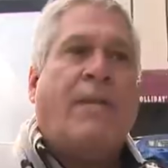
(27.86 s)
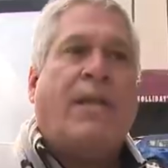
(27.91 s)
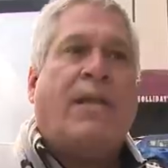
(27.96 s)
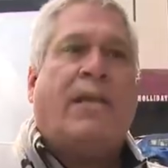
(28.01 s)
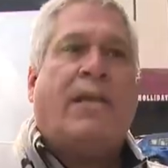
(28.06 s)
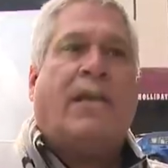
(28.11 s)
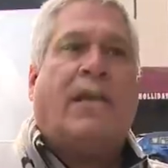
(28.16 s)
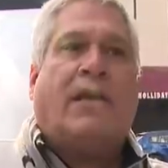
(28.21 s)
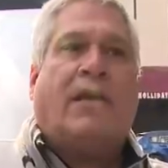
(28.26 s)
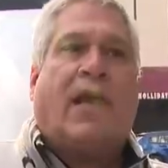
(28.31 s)

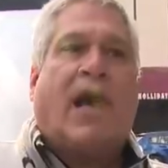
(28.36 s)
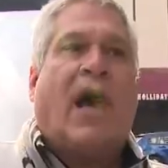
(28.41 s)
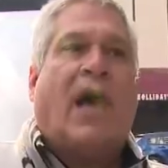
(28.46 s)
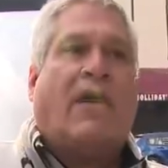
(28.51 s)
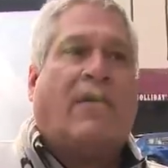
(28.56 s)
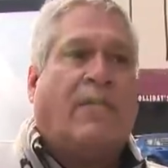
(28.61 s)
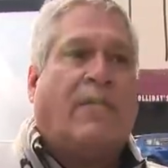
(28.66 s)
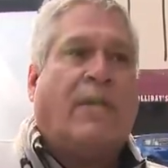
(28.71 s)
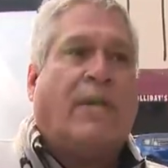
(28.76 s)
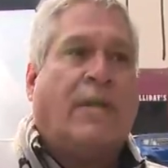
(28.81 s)
eating a
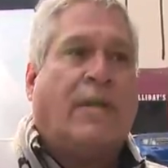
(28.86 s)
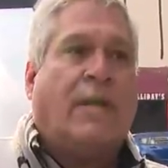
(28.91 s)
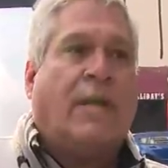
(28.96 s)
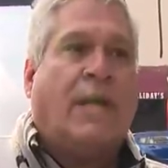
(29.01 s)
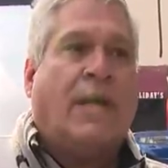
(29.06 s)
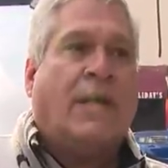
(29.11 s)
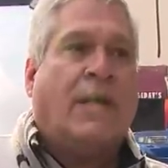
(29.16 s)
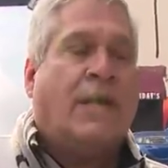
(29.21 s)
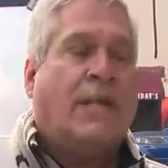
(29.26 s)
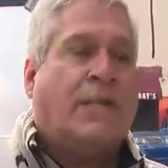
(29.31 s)
lot of it.
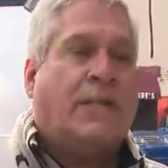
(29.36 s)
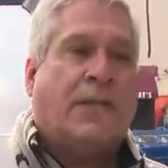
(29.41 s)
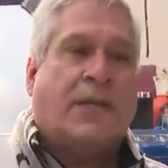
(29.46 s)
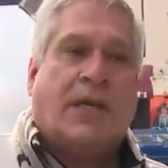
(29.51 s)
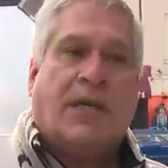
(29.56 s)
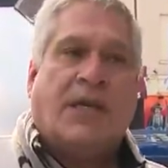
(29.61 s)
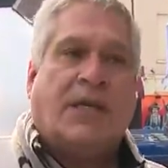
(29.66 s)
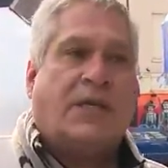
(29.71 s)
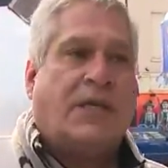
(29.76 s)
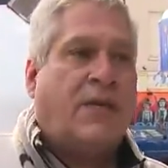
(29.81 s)
It's an
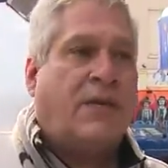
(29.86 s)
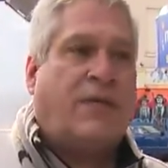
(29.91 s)
easy